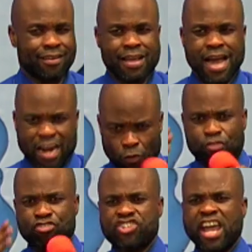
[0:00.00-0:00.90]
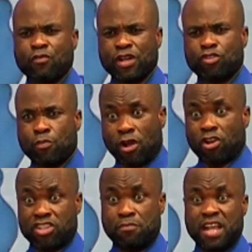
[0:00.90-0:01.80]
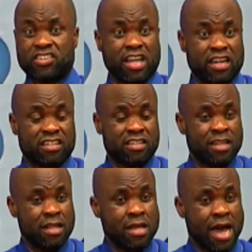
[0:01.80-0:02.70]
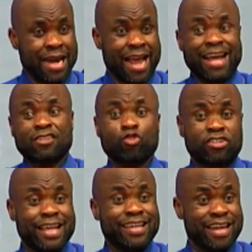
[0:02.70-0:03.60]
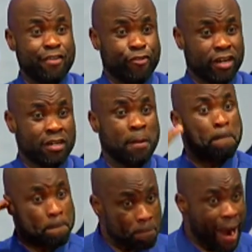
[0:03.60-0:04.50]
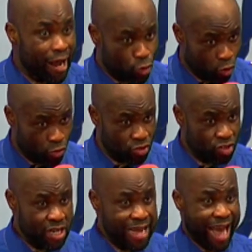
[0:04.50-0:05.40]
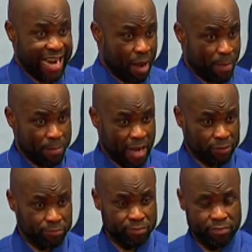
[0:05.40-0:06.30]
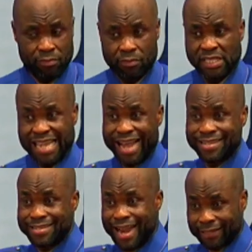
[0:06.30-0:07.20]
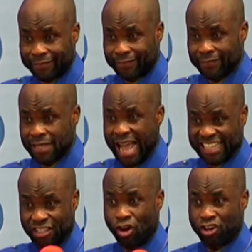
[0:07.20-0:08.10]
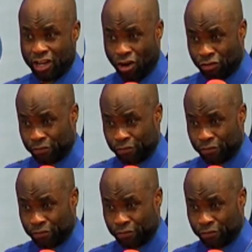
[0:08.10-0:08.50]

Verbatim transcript: And I want to share it with you because it makes sense. And I had to say in Efe, Mparo and Amama. That death has done it all.